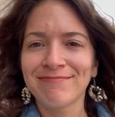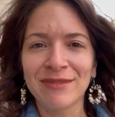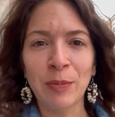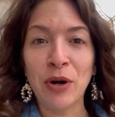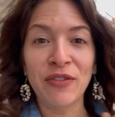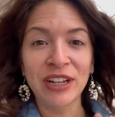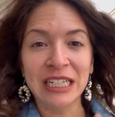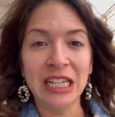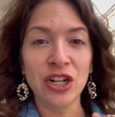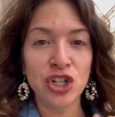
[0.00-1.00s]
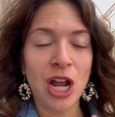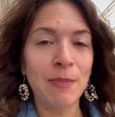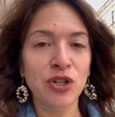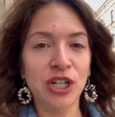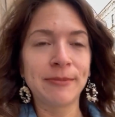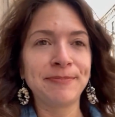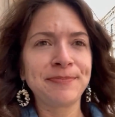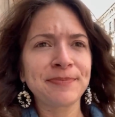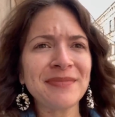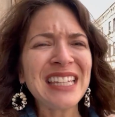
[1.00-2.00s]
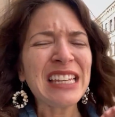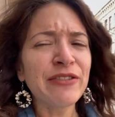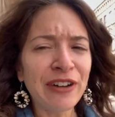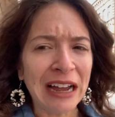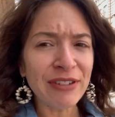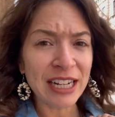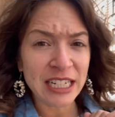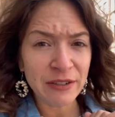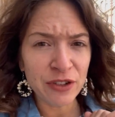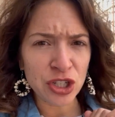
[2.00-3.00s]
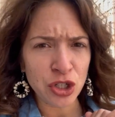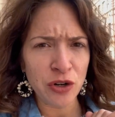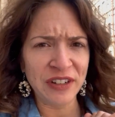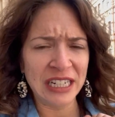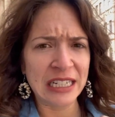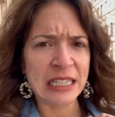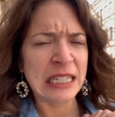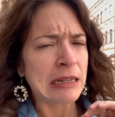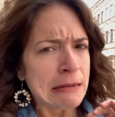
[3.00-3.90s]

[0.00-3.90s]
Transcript: The perfect lunch option. 5 out of 10 for the service.